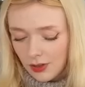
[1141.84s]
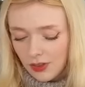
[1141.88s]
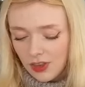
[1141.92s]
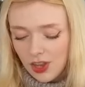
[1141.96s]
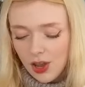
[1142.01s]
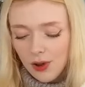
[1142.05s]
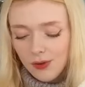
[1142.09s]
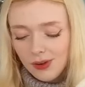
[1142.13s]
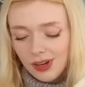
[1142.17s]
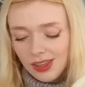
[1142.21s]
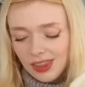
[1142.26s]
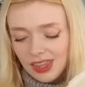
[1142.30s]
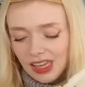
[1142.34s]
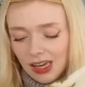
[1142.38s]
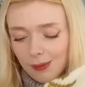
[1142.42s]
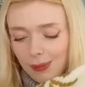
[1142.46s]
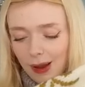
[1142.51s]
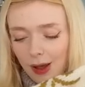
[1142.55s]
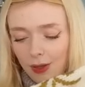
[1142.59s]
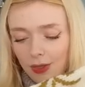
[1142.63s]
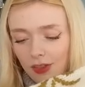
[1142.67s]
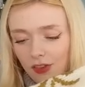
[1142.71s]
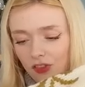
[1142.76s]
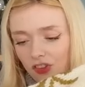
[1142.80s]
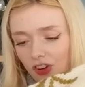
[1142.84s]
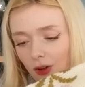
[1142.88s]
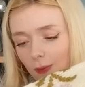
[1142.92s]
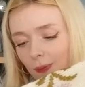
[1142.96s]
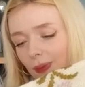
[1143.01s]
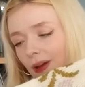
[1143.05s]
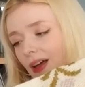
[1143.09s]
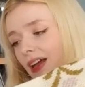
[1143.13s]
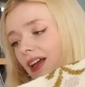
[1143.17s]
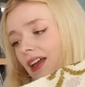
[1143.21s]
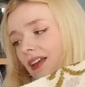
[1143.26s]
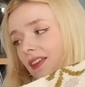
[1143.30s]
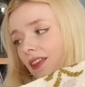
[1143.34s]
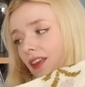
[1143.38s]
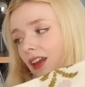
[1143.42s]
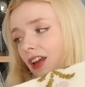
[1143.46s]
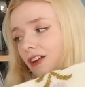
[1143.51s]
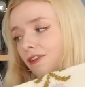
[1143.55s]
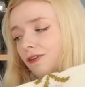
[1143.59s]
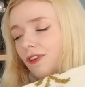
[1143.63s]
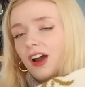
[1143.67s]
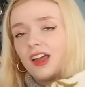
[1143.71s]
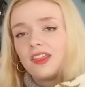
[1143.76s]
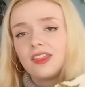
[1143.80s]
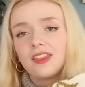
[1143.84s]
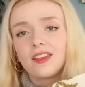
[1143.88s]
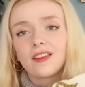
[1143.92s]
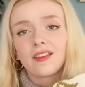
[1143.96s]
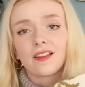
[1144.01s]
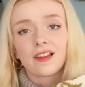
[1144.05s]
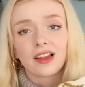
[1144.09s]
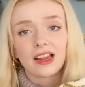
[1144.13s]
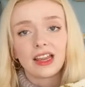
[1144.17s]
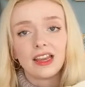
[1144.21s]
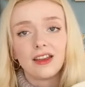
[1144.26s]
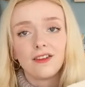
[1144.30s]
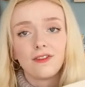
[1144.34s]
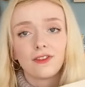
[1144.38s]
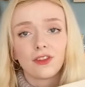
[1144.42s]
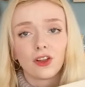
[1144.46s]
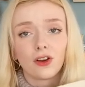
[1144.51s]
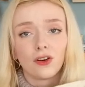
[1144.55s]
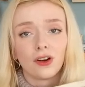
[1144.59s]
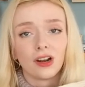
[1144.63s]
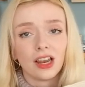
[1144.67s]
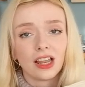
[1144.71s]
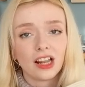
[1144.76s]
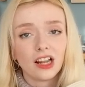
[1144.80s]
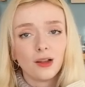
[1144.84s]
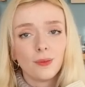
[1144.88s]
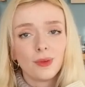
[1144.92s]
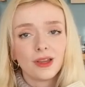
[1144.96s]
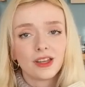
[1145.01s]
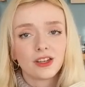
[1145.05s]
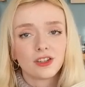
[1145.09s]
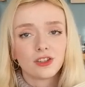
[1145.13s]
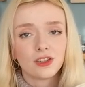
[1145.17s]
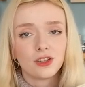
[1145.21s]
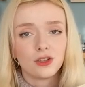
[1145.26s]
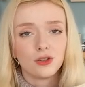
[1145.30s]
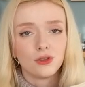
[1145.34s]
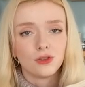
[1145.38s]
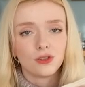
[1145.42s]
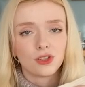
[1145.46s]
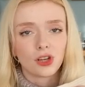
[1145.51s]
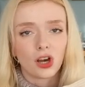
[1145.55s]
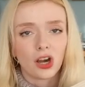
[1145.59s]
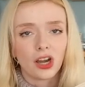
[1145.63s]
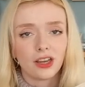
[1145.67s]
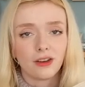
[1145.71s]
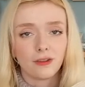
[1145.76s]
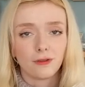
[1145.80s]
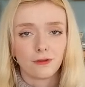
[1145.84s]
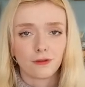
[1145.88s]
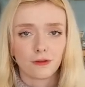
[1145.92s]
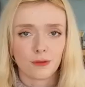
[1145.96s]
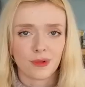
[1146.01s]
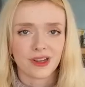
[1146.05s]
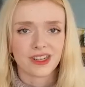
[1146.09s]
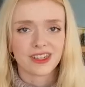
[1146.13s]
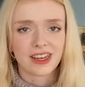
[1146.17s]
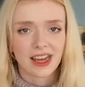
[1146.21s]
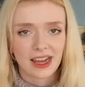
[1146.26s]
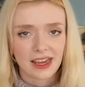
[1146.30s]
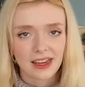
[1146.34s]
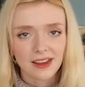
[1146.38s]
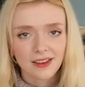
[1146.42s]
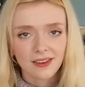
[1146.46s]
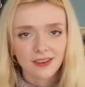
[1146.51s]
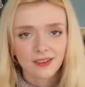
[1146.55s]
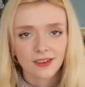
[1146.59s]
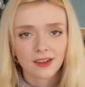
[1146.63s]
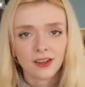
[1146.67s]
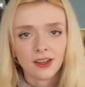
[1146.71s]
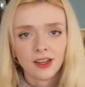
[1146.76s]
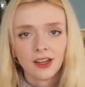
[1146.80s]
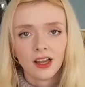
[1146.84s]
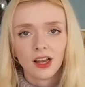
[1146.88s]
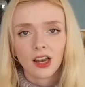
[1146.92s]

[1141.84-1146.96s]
The only thing about this jumper is that I find the sleeves are a little bit too tight for my taste,